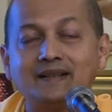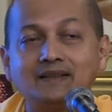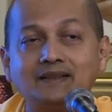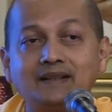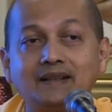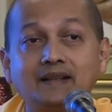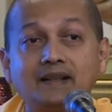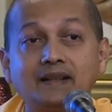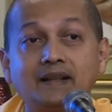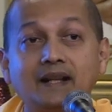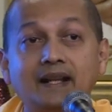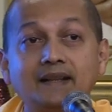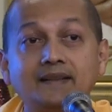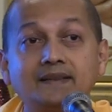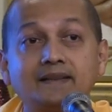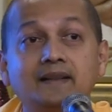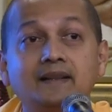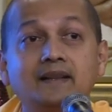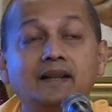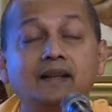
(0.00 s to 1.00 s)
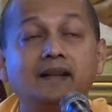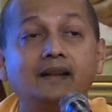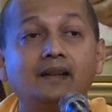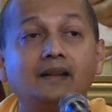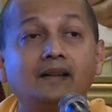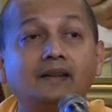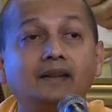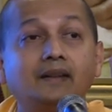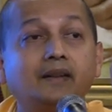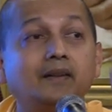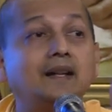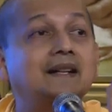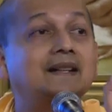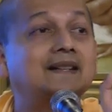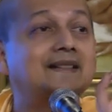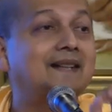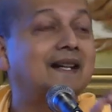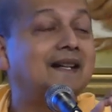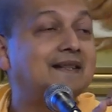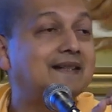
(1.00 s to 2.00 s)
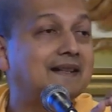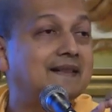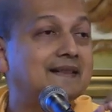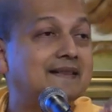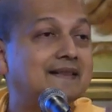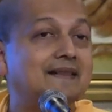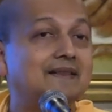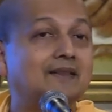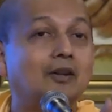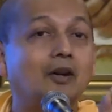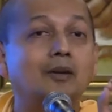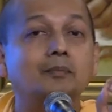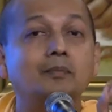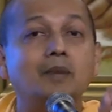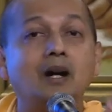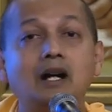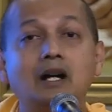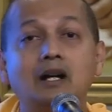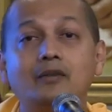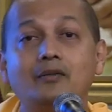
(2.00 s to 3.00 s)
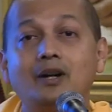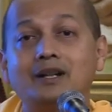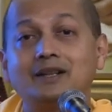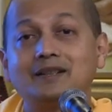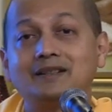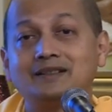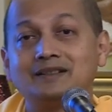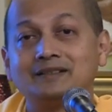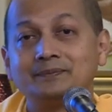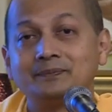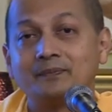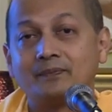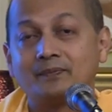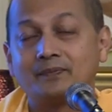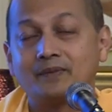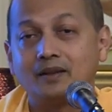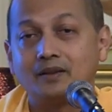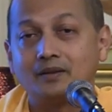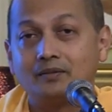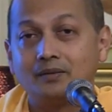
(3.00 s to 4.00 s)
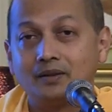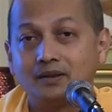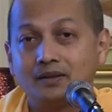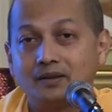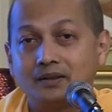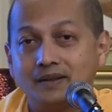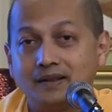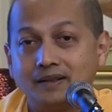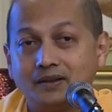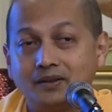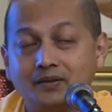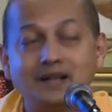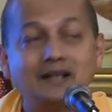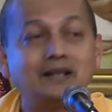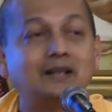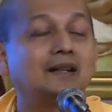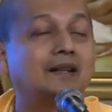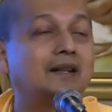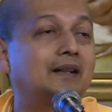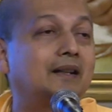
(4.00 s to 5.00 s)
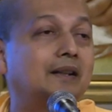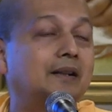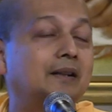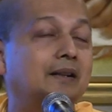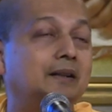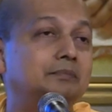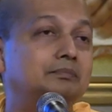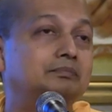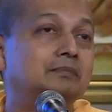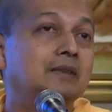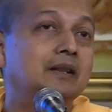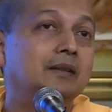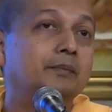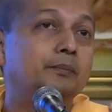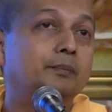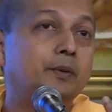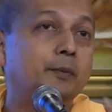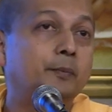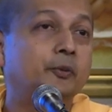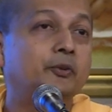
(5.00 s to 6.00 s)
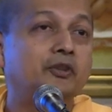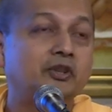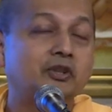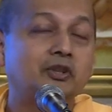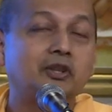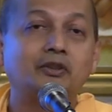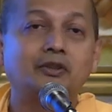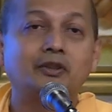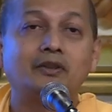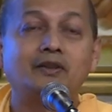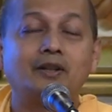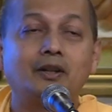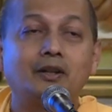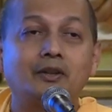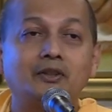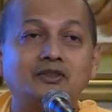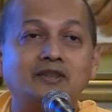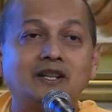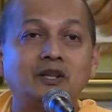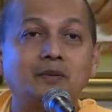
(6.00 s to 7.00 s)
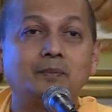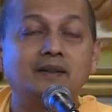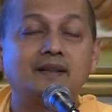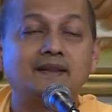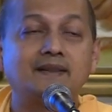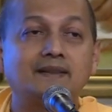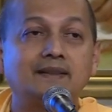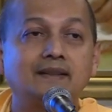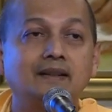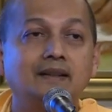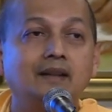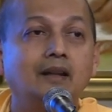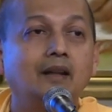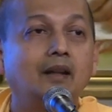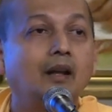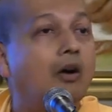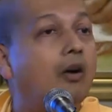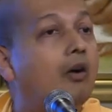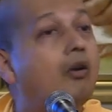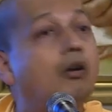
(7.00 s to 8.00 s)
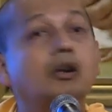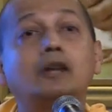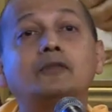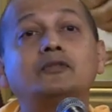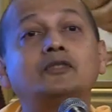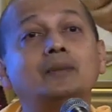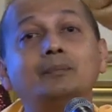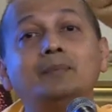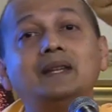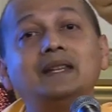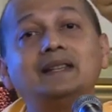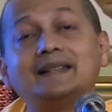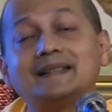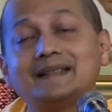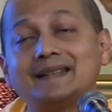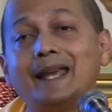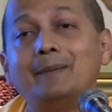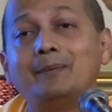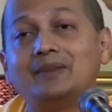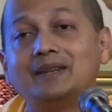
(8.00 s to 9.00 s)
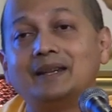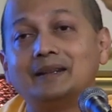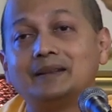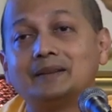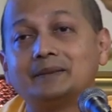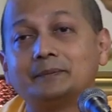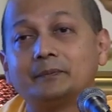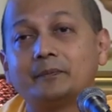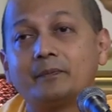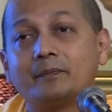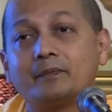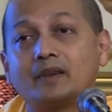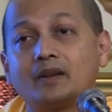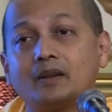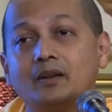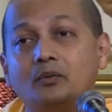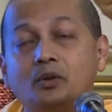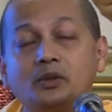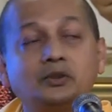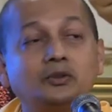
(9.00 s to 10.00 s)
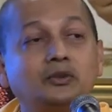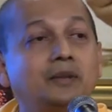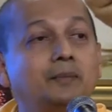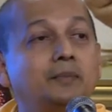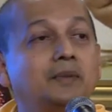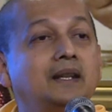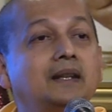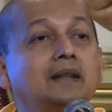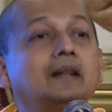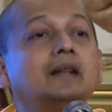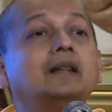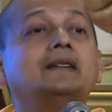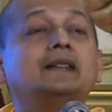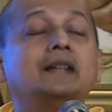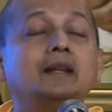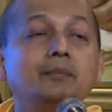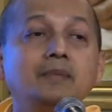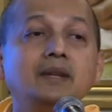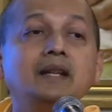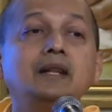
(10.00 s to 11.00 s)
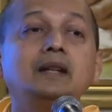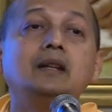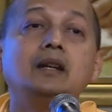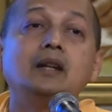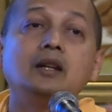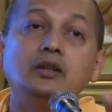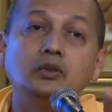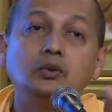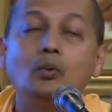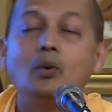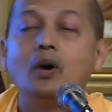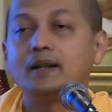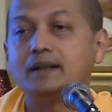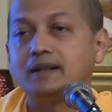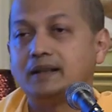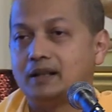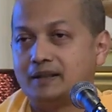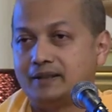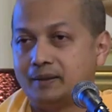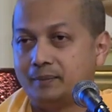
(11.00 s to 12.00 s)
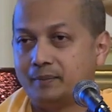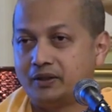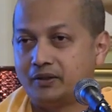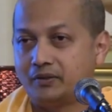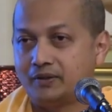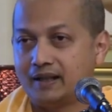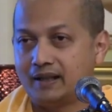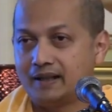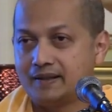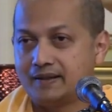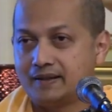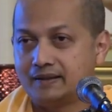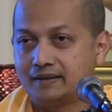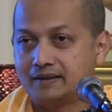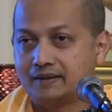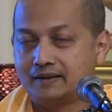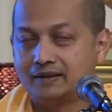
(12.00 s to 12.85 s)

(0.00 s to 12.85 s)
are taken as great sentences or Mahavakya, the great propositions or statements. All of them mean the same thing. What do they mean? They mean you are the ultimate reality.